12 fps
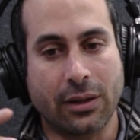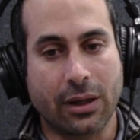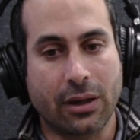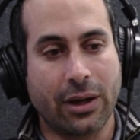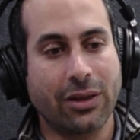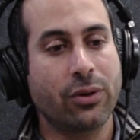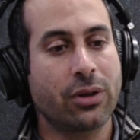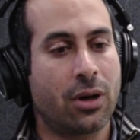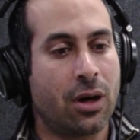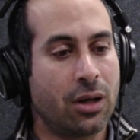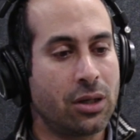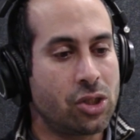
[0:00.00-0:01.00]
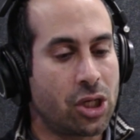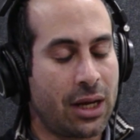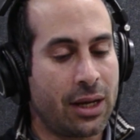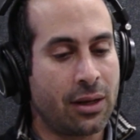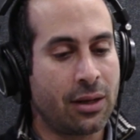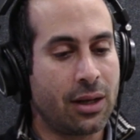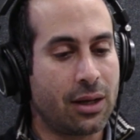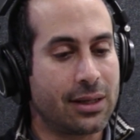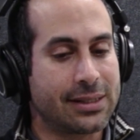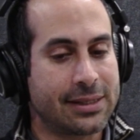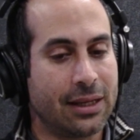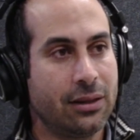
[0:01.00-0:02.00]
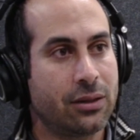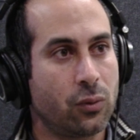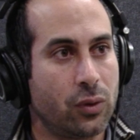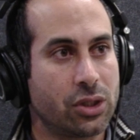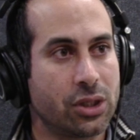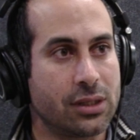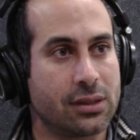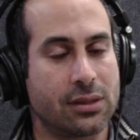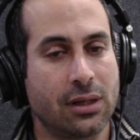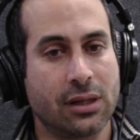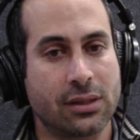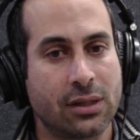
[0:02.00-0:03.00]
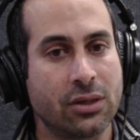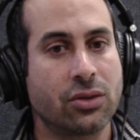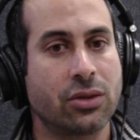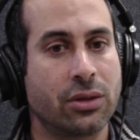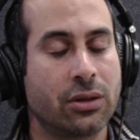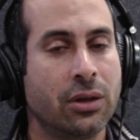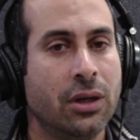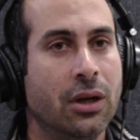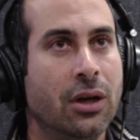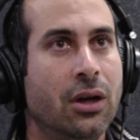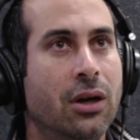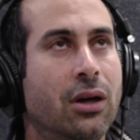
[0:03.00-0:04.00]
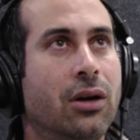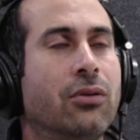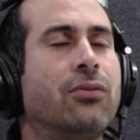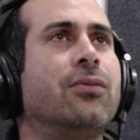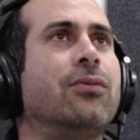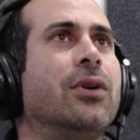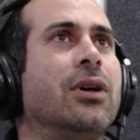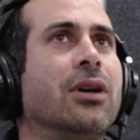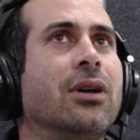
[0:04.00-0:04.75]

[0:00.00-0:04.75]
the Graduate College and CELT, which is a Center of